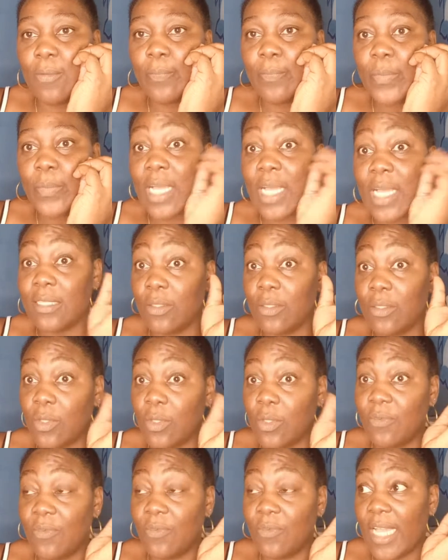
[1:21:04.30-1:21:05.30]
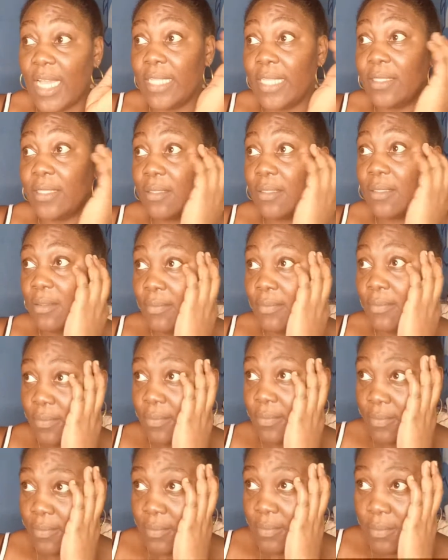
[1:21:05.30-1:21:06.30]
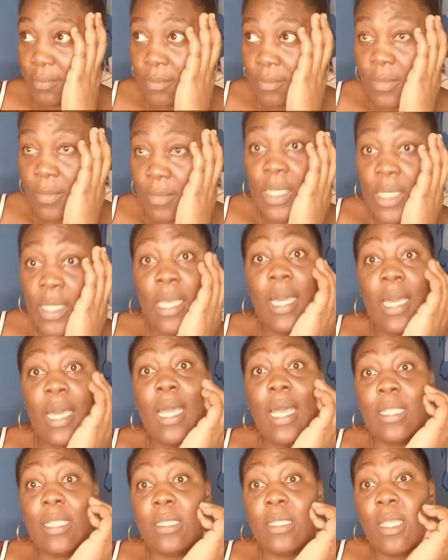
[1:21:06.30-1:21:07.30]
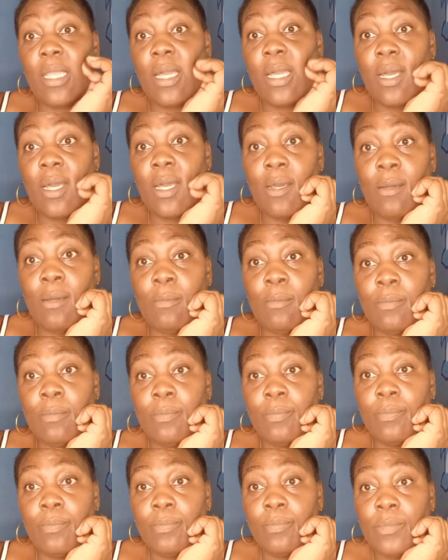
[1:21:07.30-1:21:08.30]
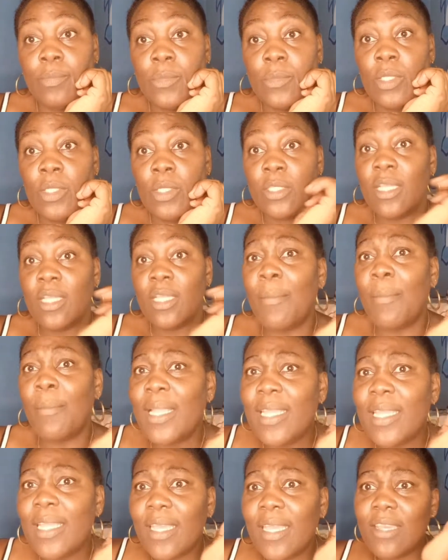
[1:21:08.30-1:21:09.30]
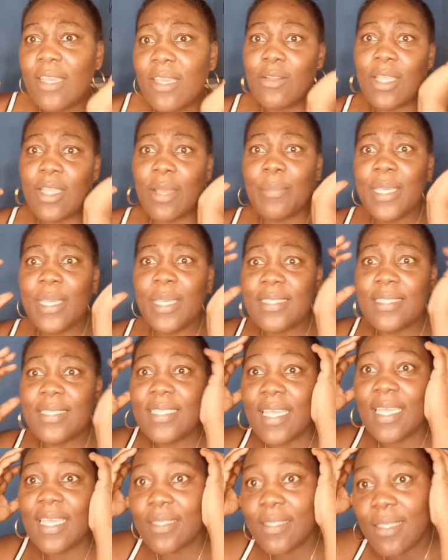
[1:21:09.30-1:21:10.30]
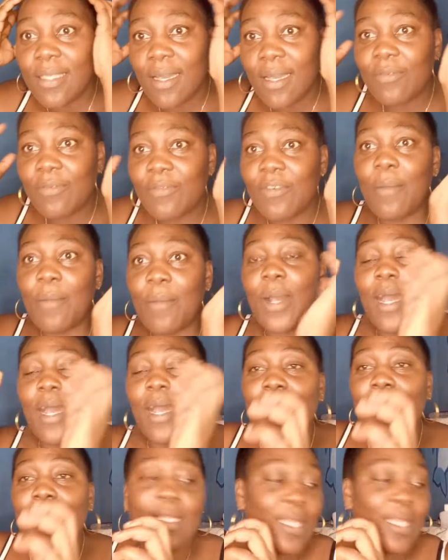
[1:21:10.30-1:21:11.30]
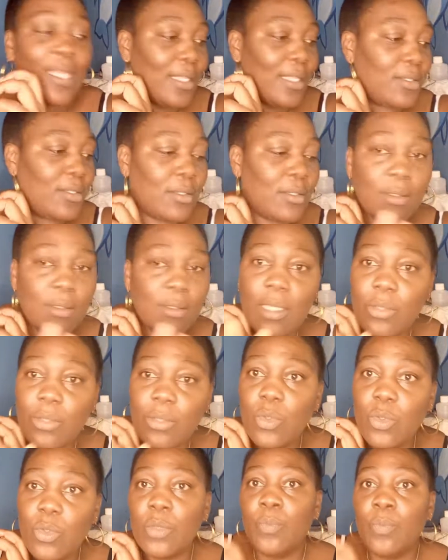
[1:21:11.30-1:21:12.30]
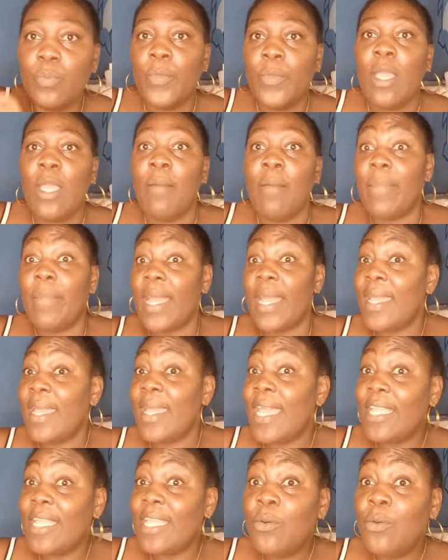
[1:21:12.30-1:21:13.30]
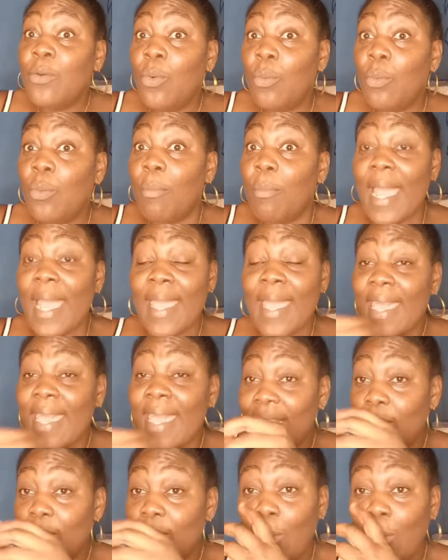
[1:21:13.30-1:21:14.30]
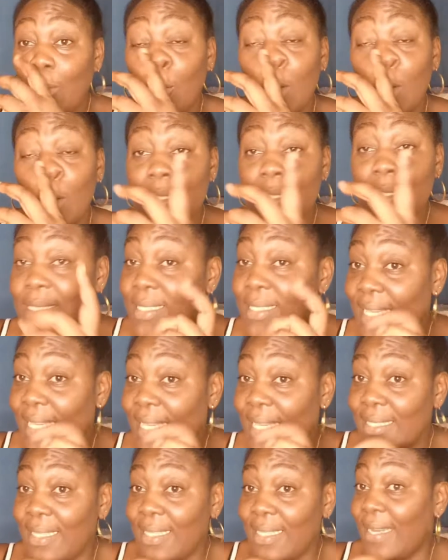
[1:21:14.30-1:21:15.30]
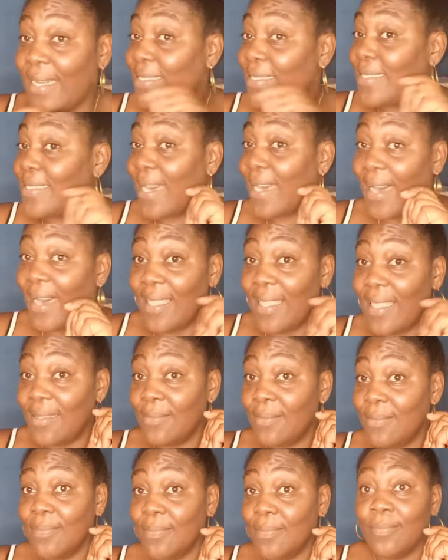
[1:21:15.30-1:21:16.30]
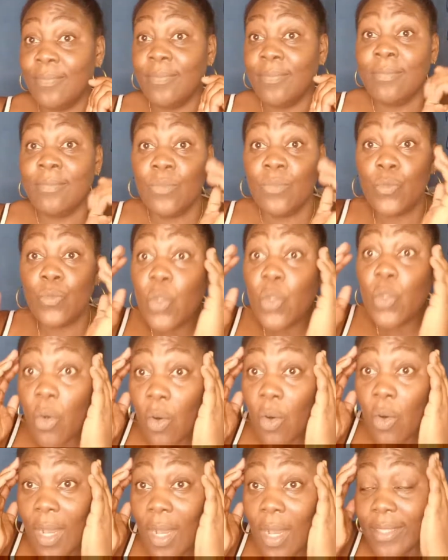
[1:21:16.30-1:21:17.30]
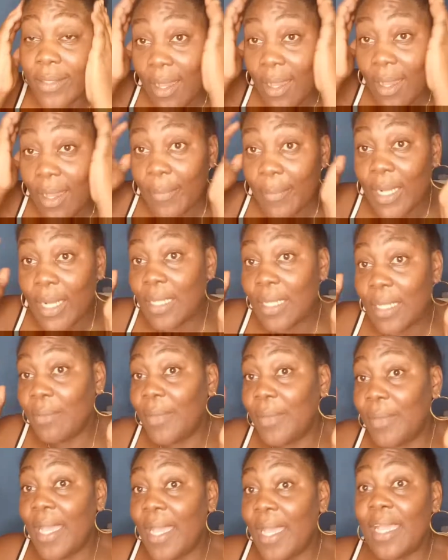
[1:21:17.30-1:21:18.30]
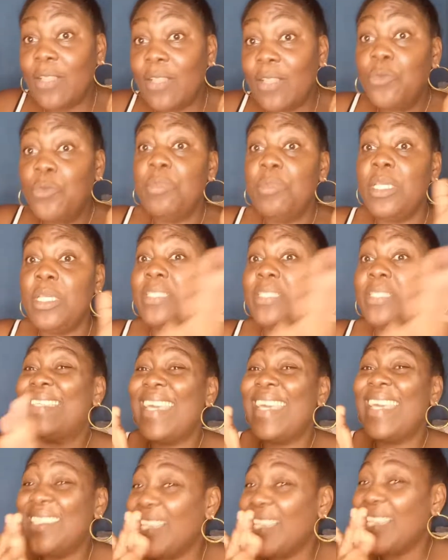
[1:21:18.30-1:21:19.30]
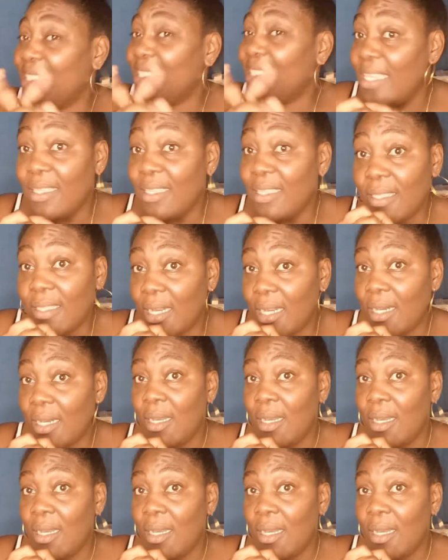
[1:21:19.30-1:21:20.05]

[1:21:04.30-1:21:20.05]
because it was fine. And um, normally I hear that be tender from all of that, you know. My head, my head wasn't tender at all. No, and normally my head would be tender, tender